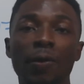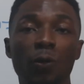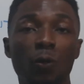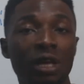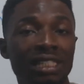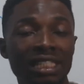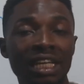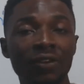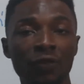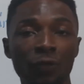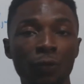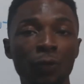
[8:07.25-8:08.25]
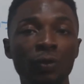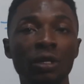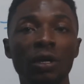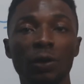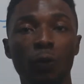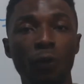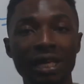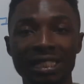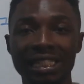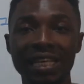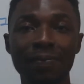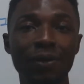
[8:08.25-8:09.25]
Western food,
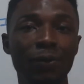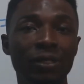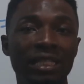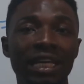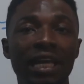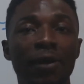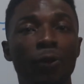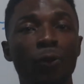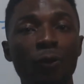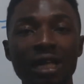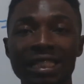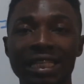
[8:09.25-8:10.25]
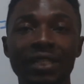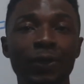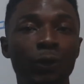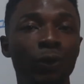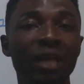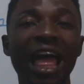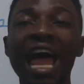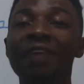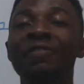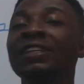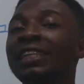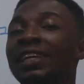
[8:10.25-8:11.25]
Western music, Western clothes,
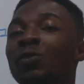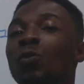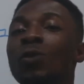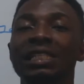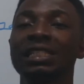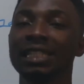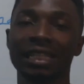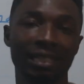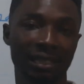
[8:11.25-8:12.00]
everything Western.